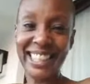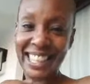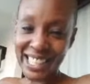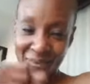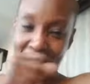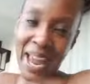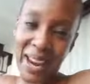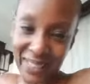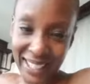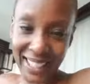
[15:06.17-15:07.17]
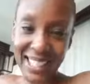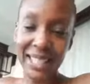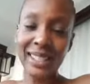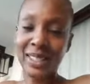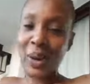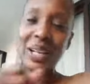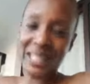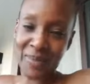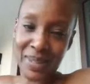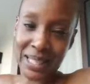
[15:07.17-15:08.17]
There's a parent. Talk
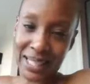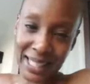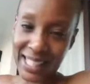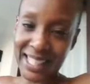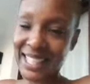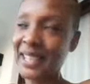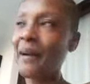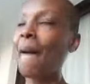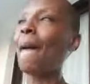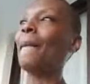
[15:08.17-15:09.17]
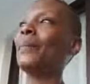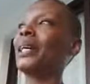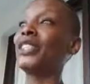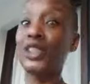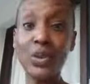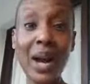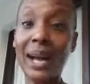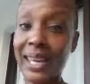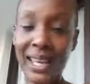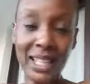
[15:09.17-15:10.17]
to me, sis. Because you
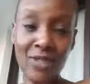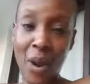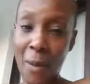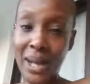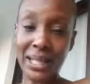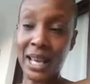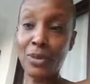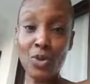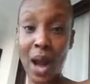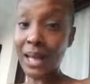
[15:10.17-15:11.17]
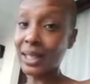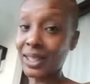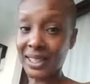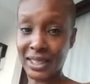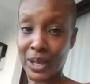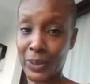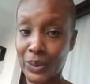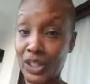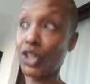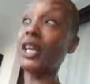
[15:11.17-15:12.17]
got kids around my same, you got young
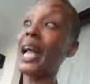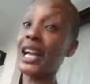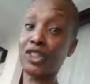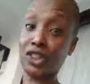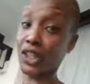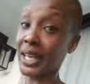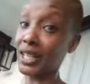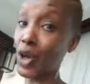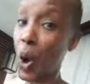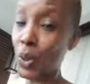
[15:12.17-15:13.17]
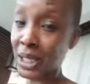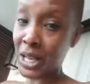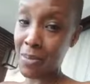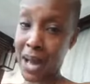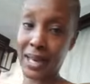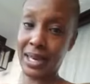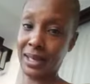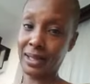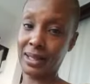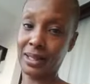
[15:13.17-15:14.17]
adults. You're actually, your kids are older than my
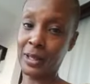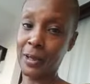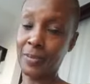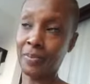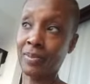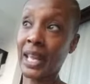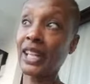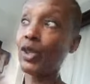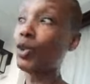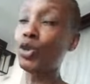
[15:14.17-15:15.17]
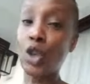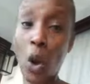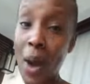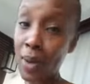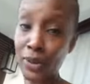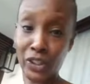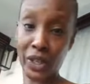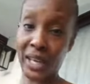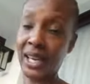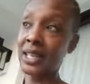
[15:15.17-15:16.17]
kids. And you go out with your
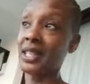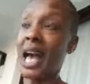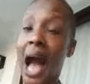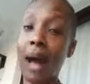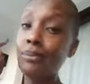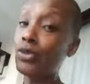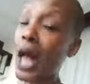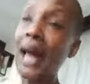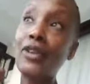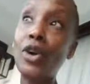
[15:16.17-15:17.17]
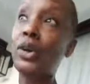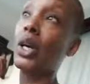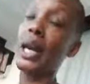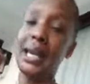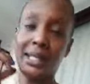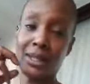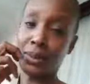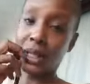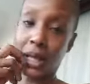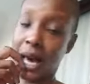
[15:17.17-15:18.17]
kids. I know your handsome
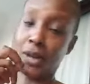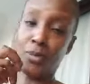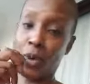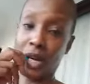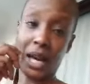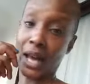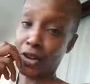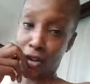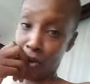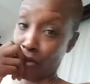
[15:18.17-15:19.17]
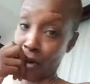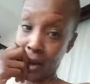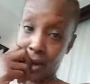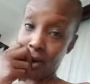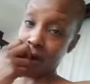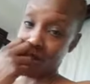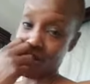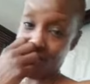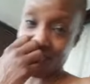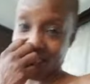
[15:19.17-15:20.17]
son got a boy, got a girlfriend. You know what
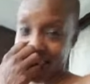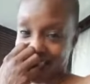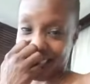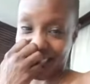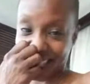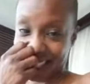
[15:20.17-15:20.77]
I'm saying?